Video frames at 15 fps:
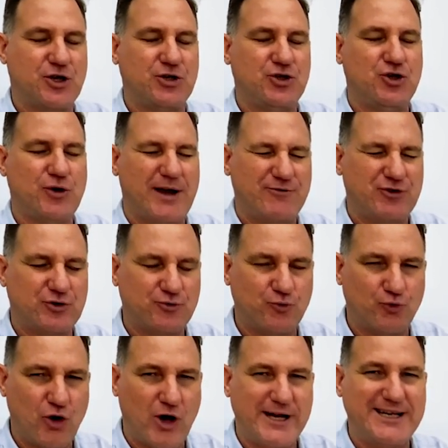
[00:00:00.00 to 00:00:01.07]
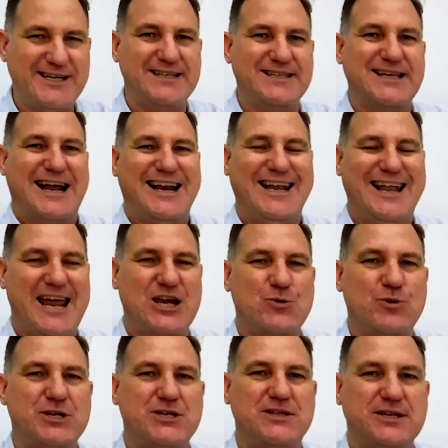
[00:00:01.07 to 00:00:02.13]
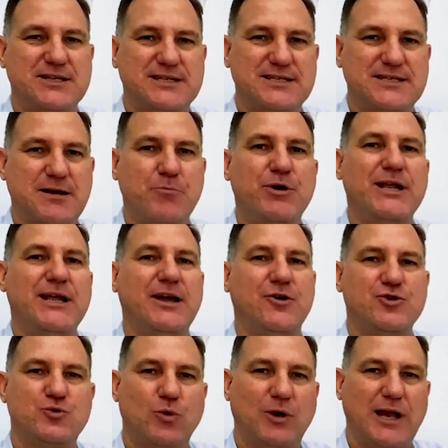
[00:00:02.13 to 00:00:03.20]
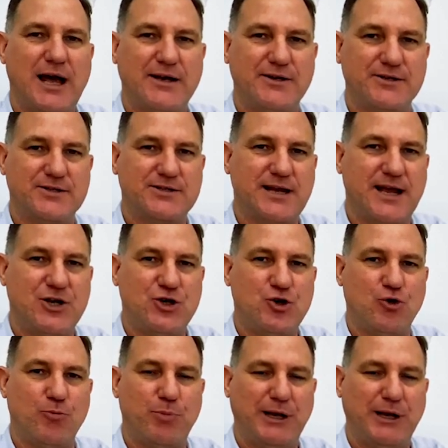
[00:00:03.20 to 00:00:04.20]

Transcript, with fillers: you have to write it in a language that somebody else will understand your